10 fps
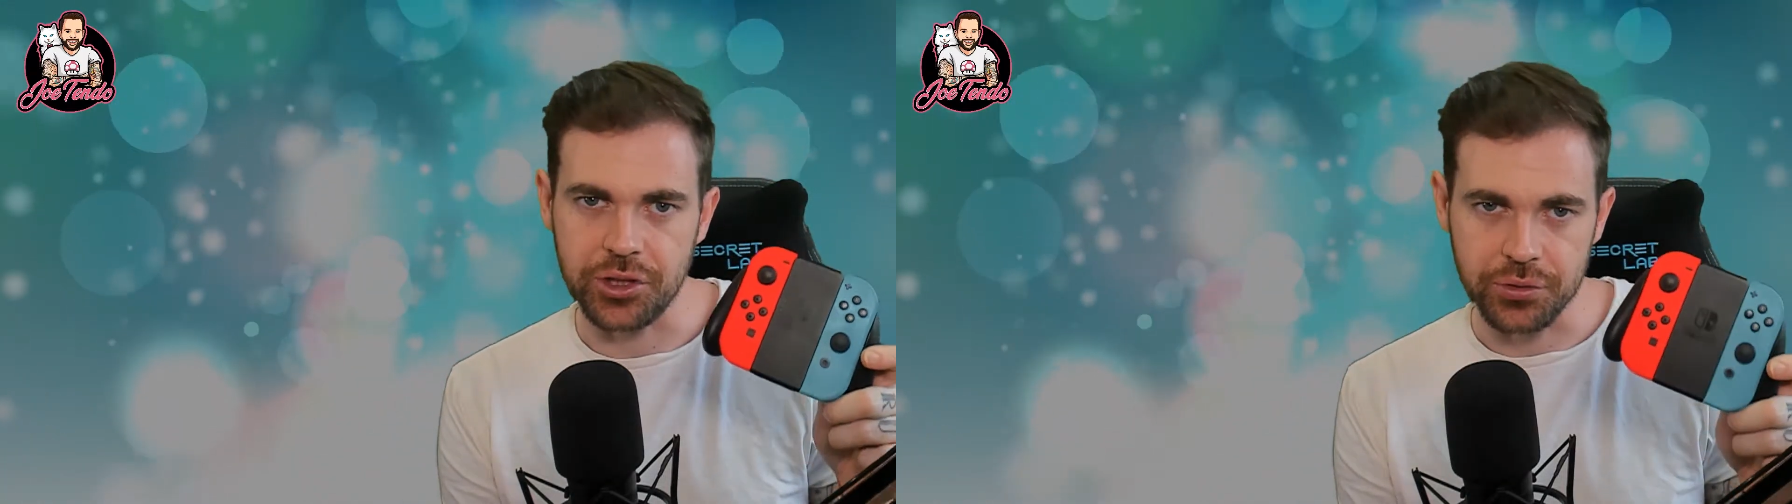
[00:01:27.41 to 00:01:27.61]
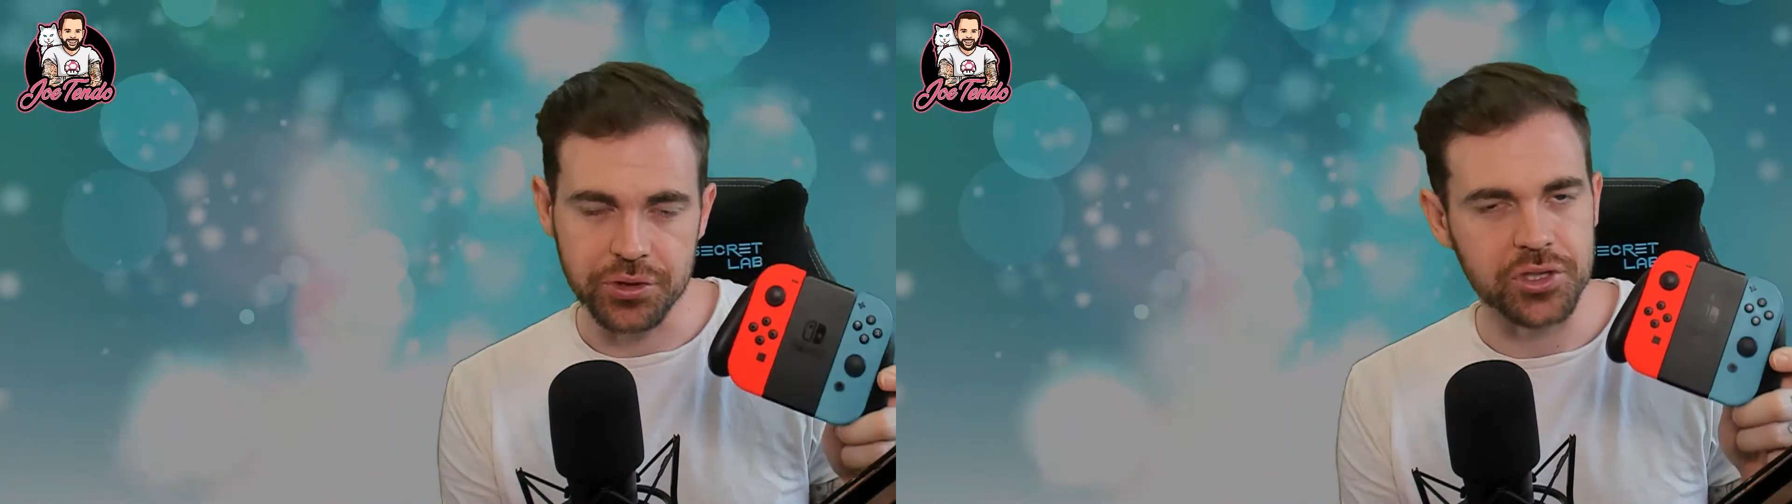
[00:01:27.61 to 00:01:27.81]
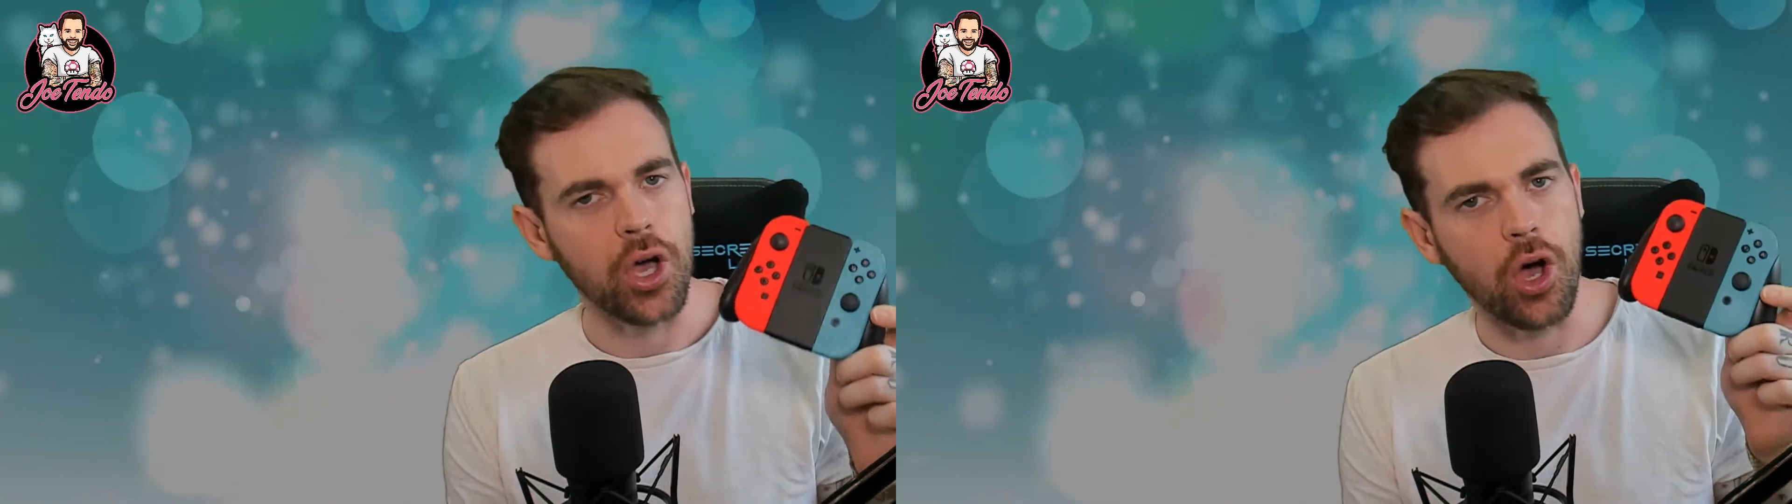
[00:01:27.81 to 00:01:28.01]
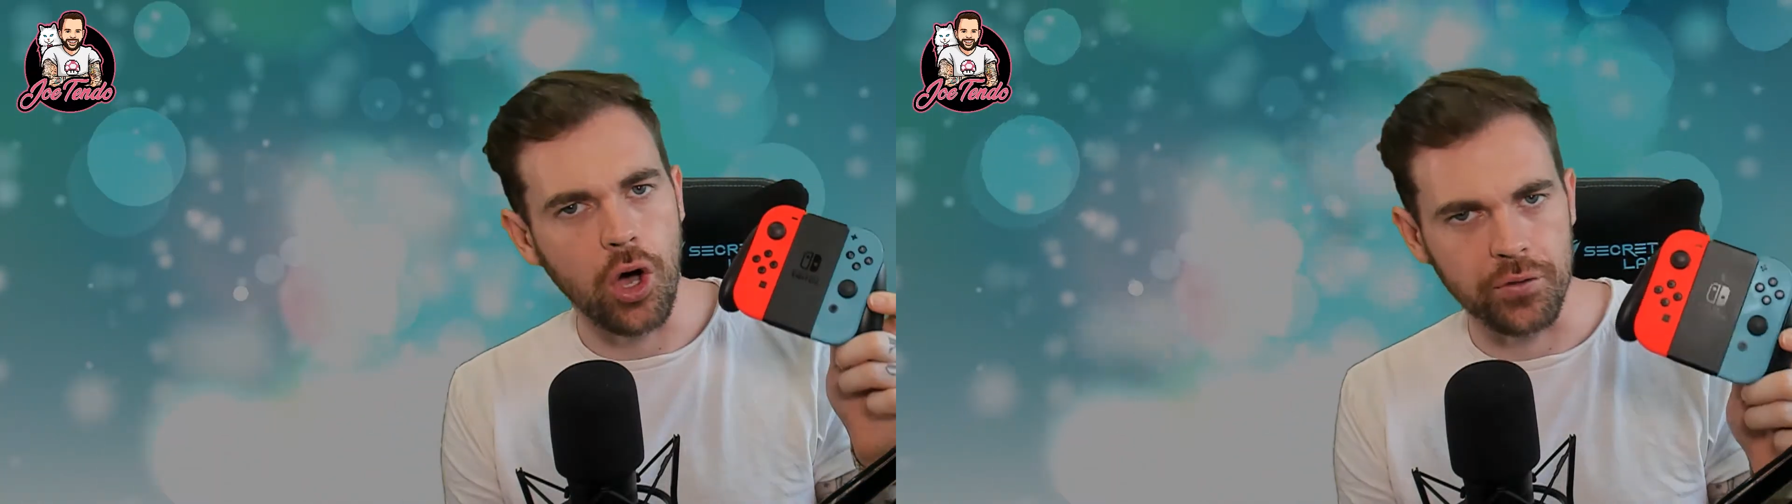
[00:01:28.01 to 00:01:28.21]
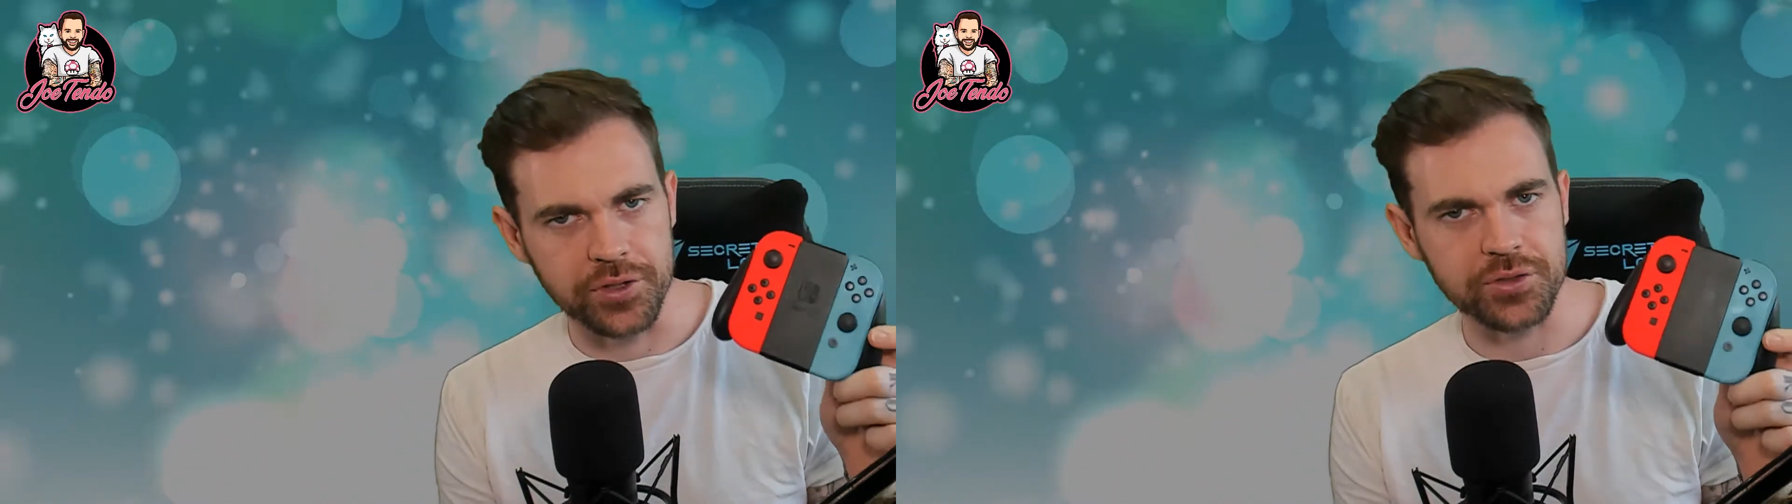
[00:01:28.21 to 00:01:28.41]
use
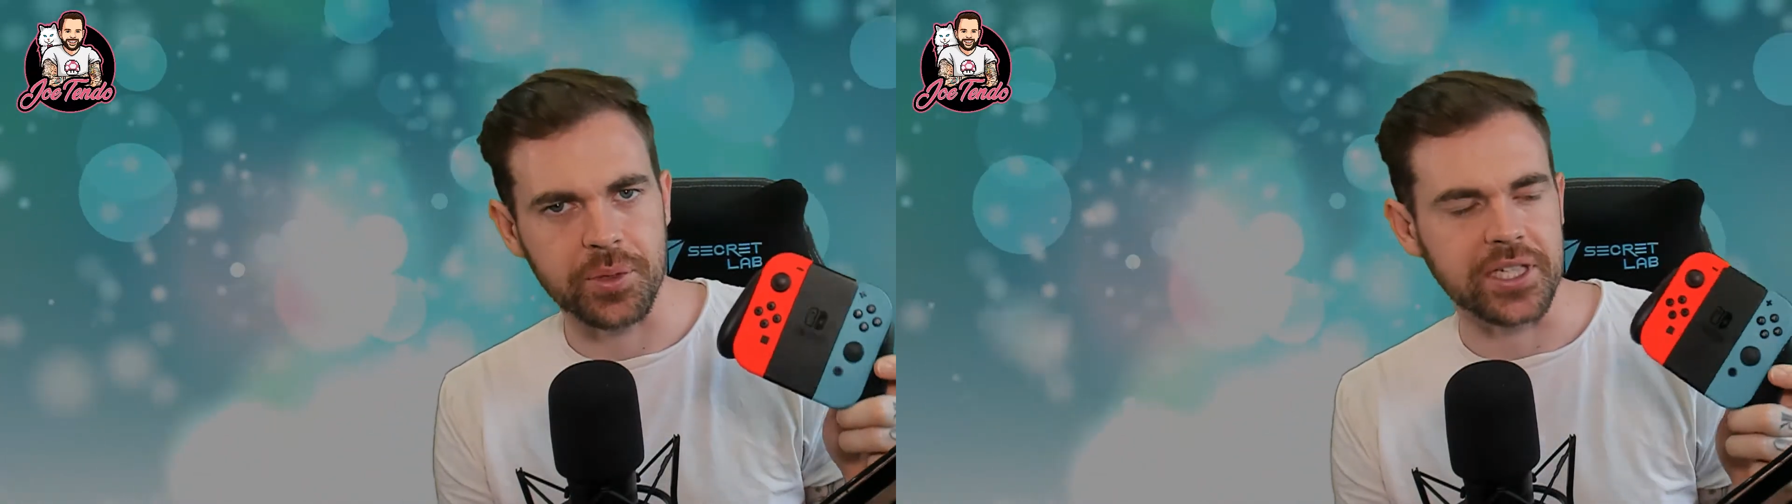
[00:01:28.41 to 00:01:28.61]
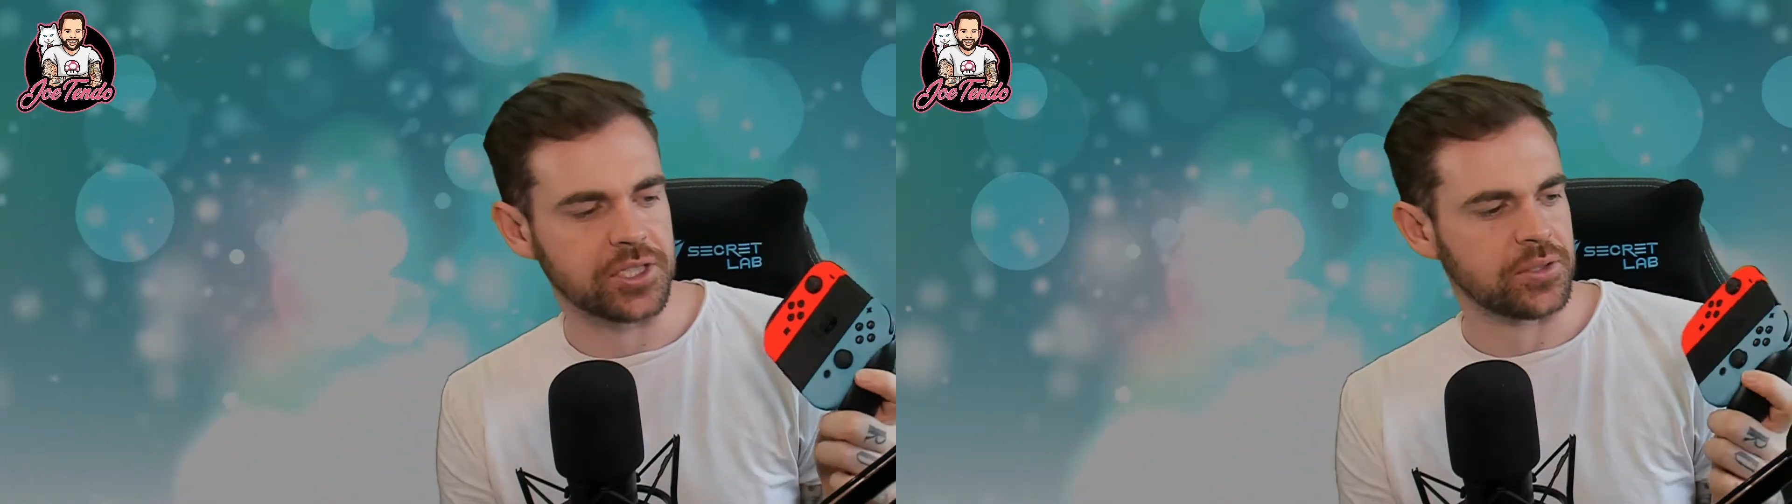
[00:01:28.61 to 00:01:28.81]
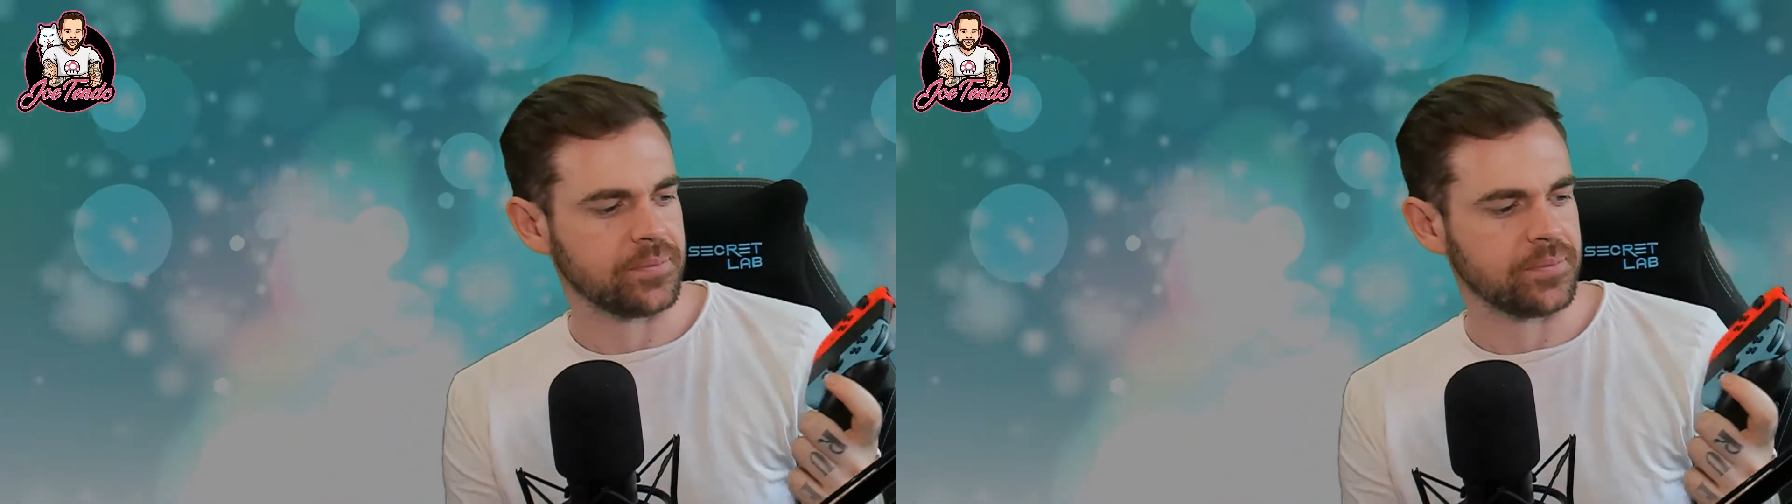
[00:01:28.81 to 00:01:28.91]
of the Switch.